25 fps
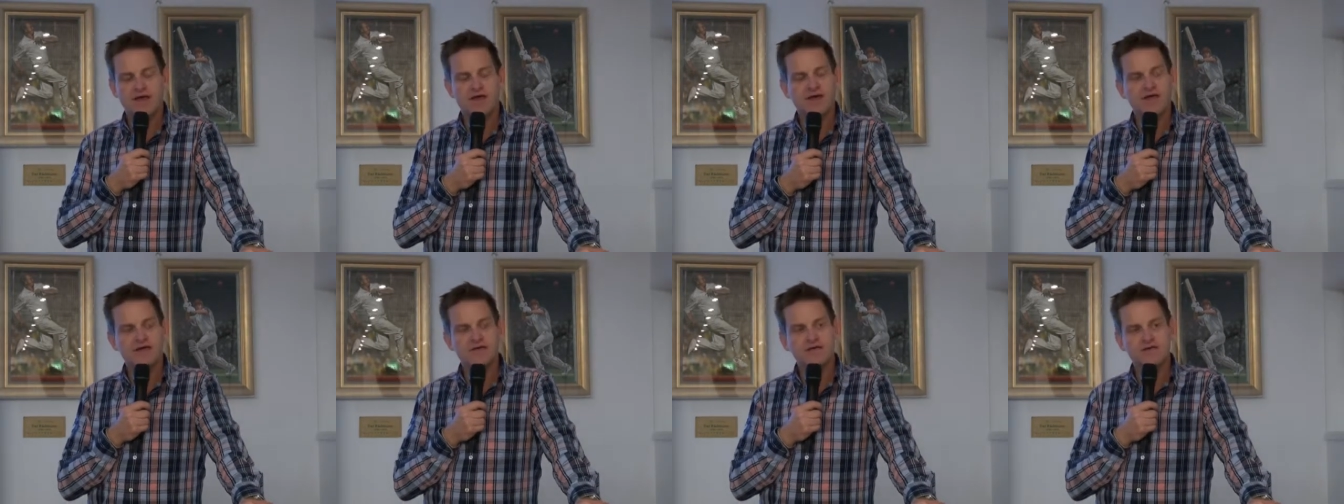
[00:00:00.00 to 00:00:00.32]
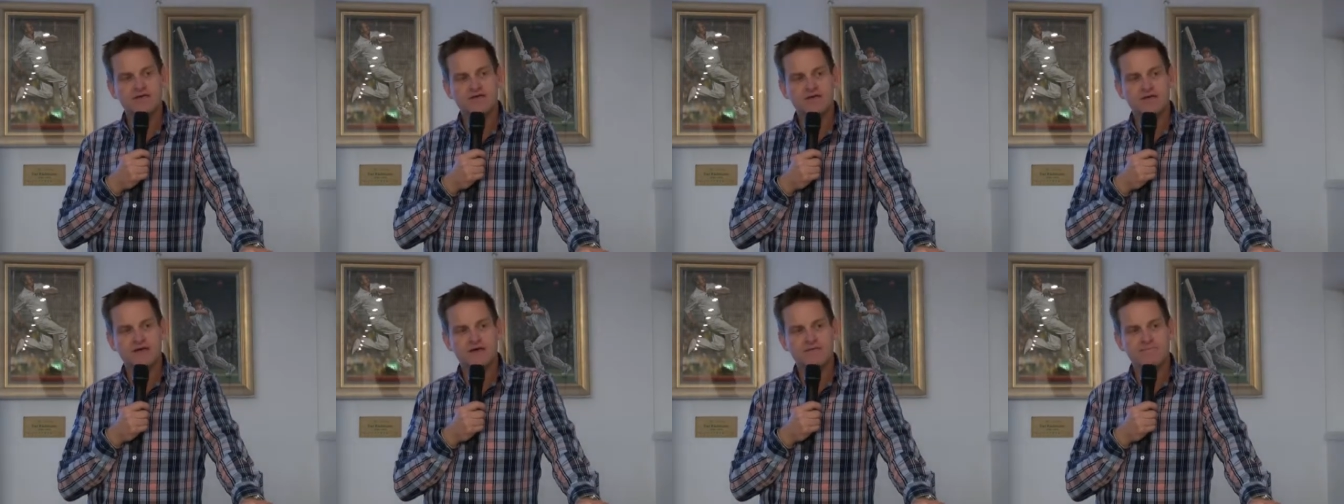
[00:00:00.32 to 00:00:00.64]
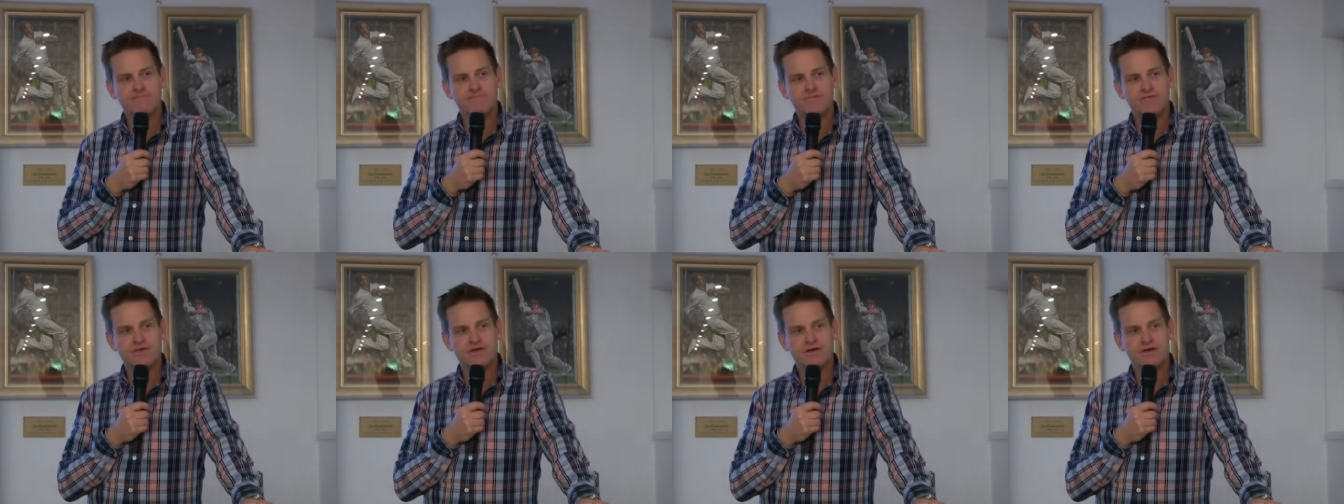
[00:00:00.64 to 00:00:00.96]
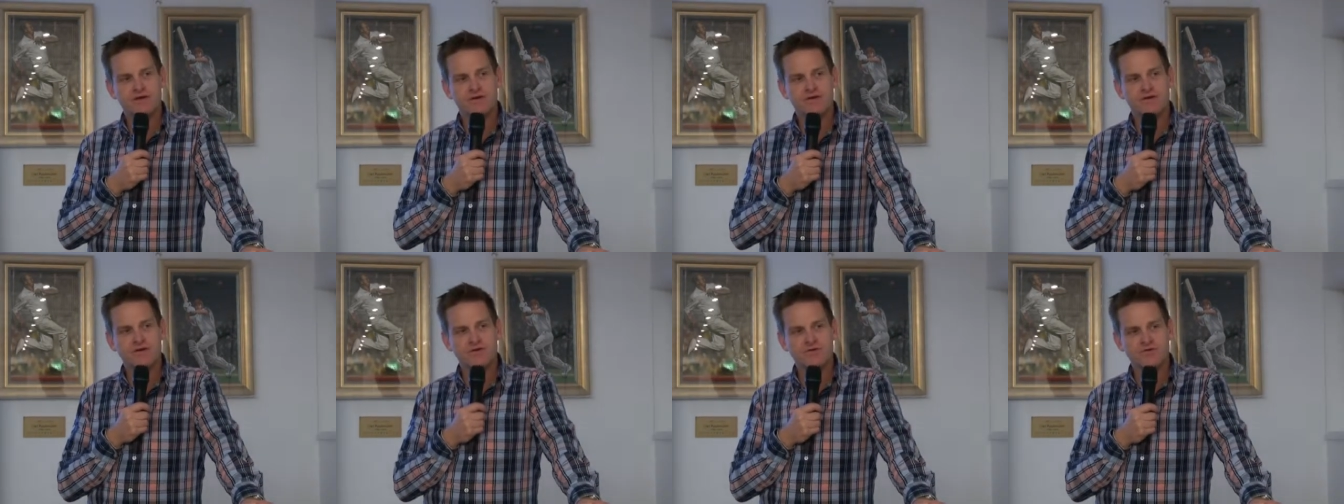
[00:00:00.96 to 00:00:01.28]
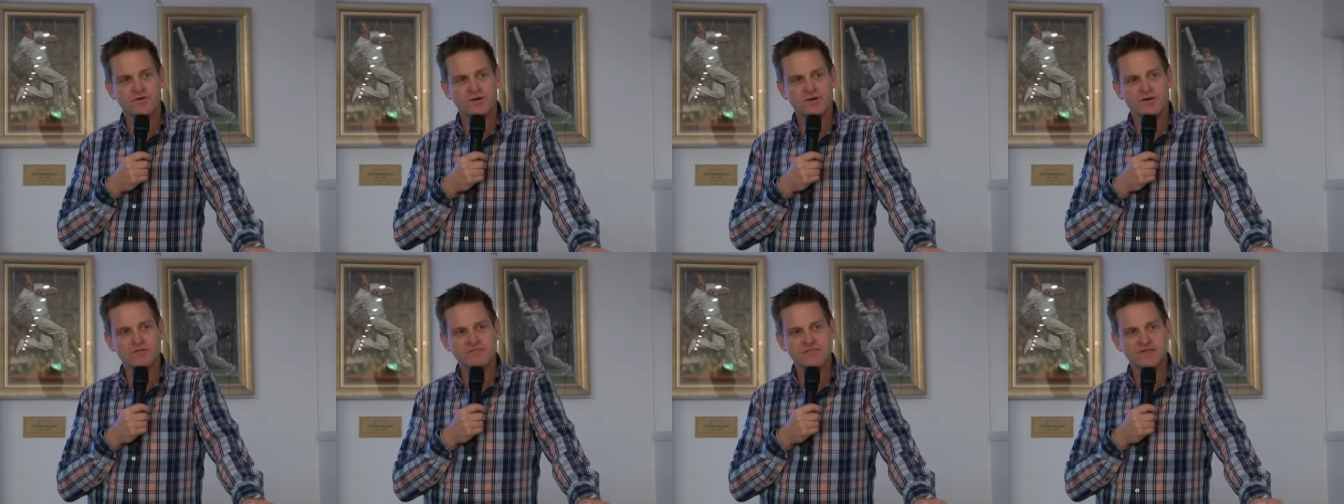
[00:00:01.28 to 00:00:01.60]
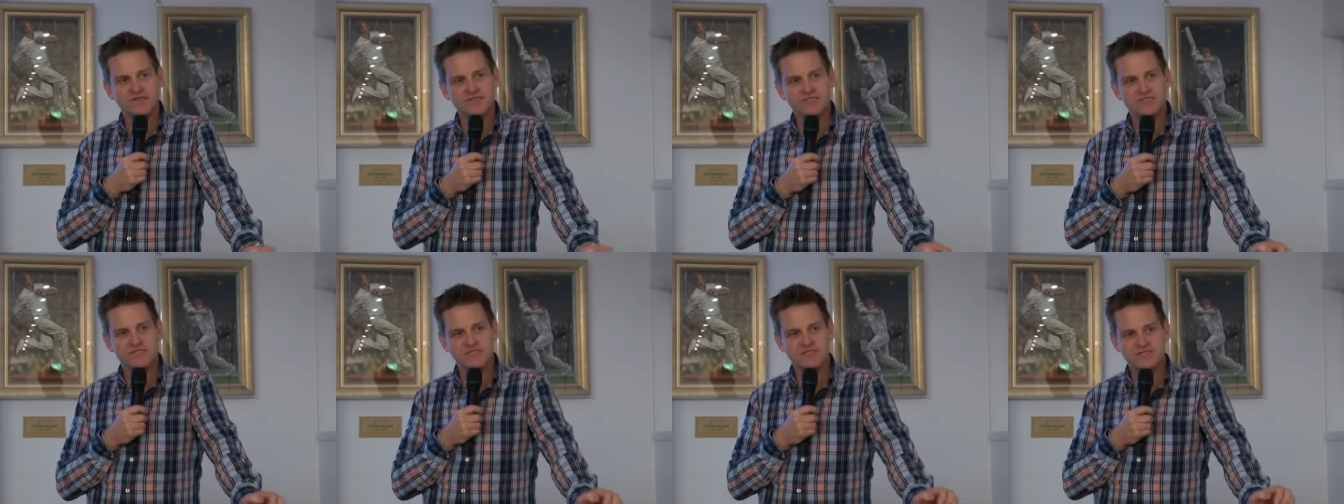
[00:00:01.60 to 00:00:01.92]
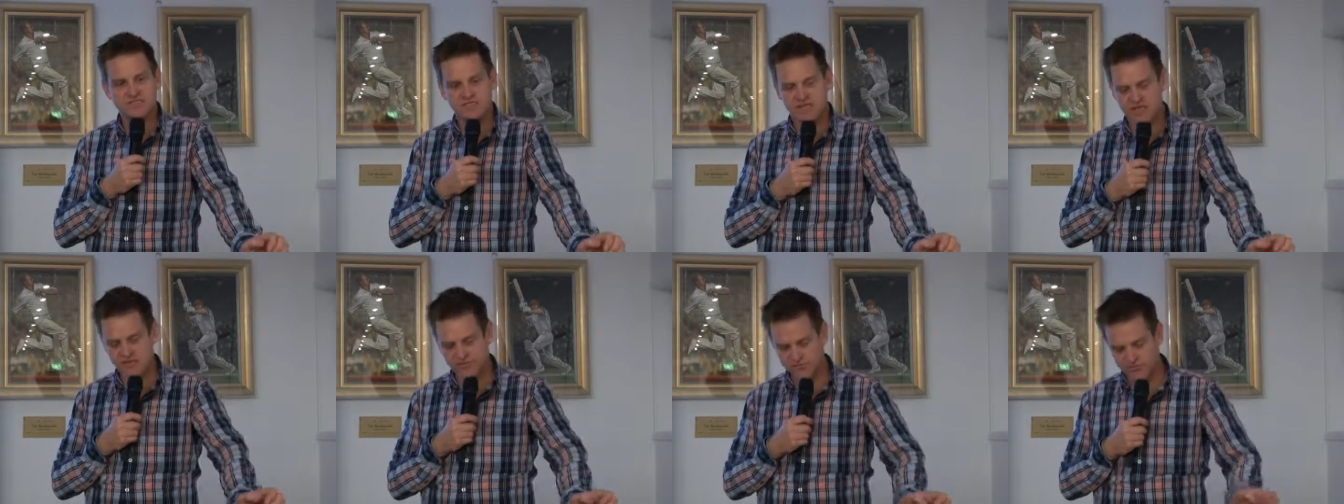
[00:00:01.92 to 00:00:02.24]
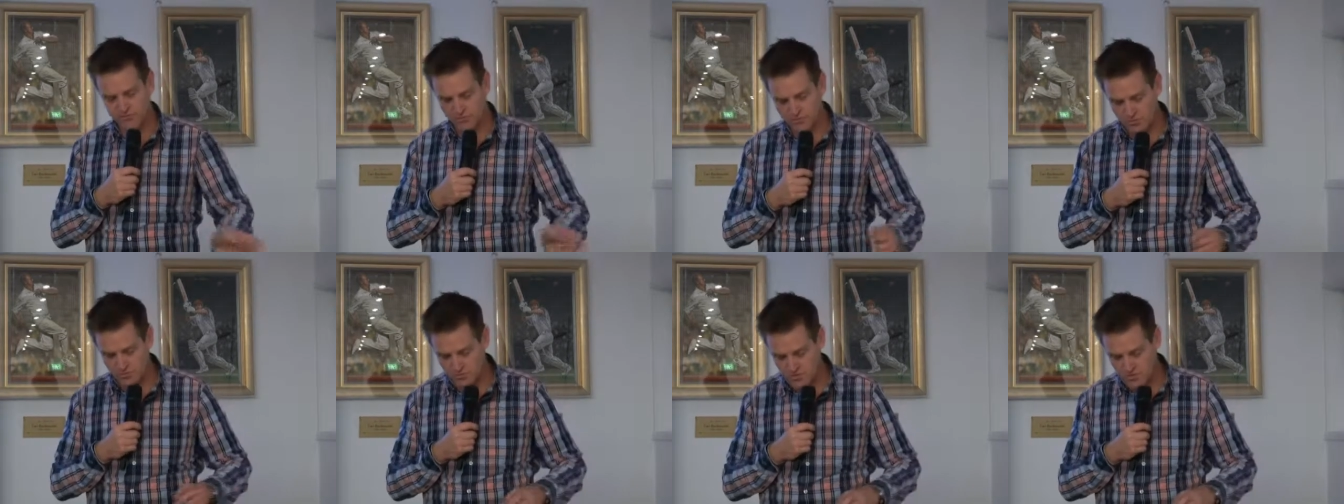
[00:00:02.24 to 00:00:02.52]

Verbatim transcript: and um, they are incredibly successful.